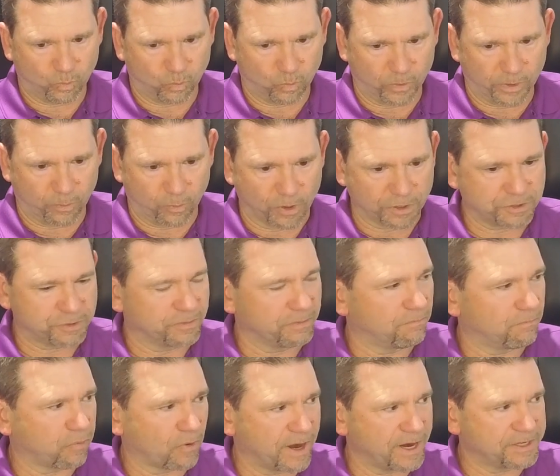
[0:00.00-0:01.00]
we work to
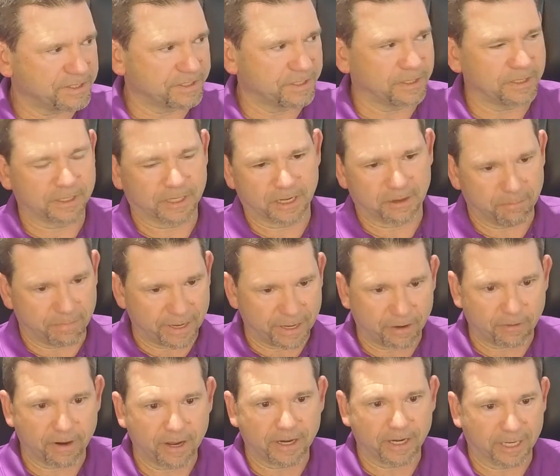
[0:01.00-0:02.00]
embrace it and get
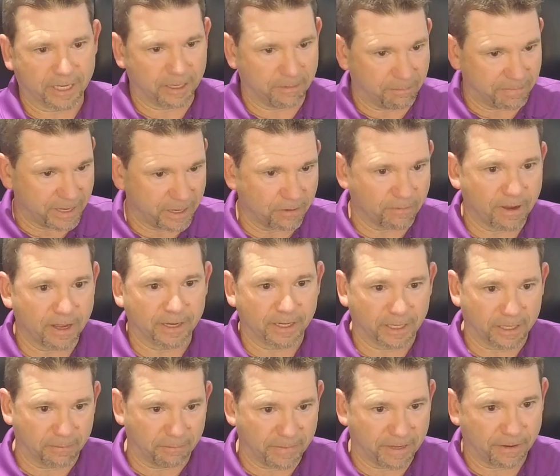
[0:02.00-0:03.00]
better at it and get better at it
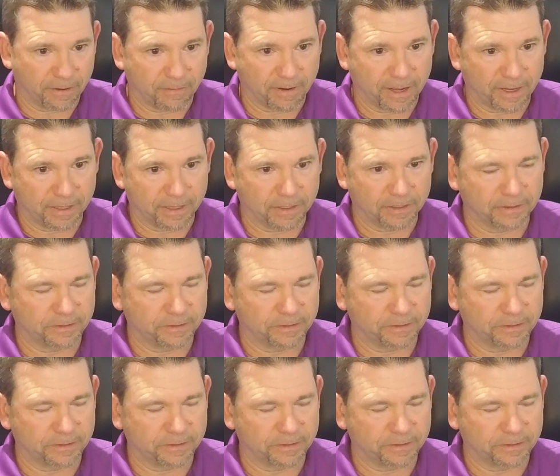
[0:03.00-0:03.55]
and get better at it.